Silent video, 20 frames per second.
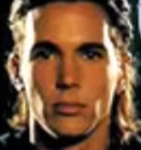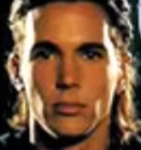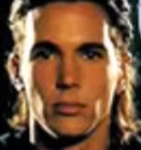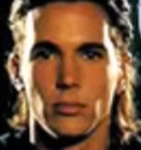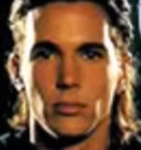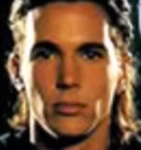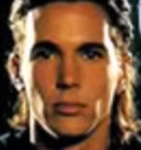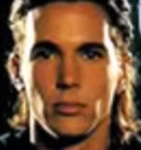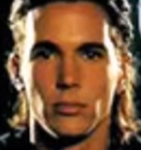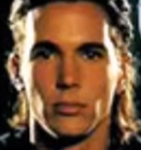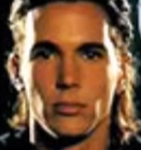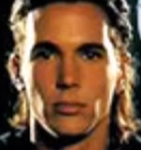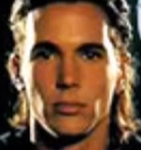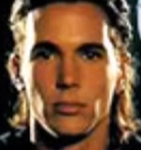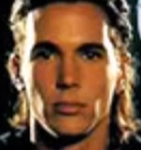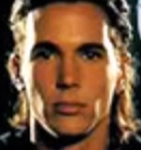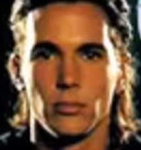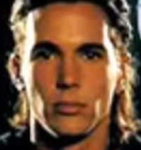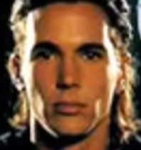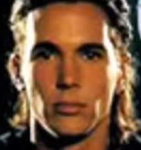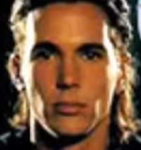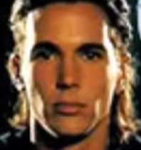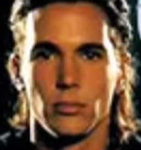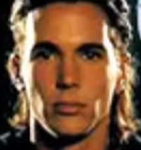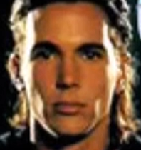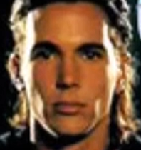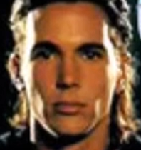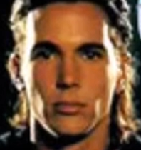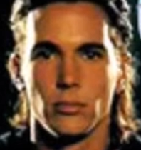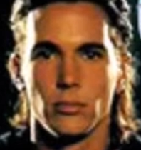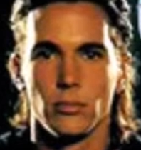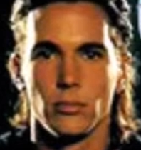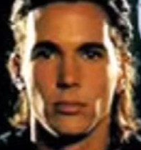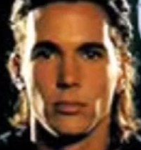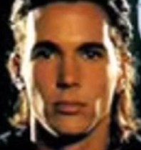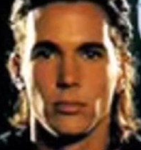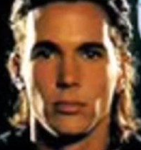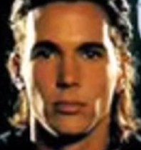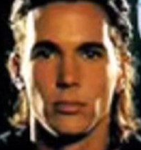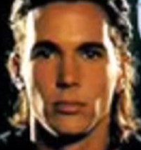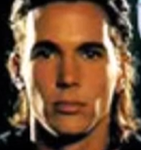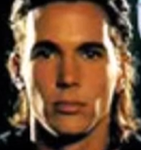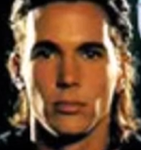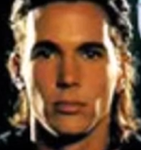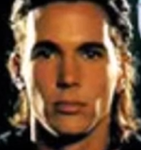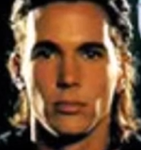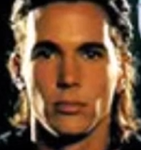[no speech]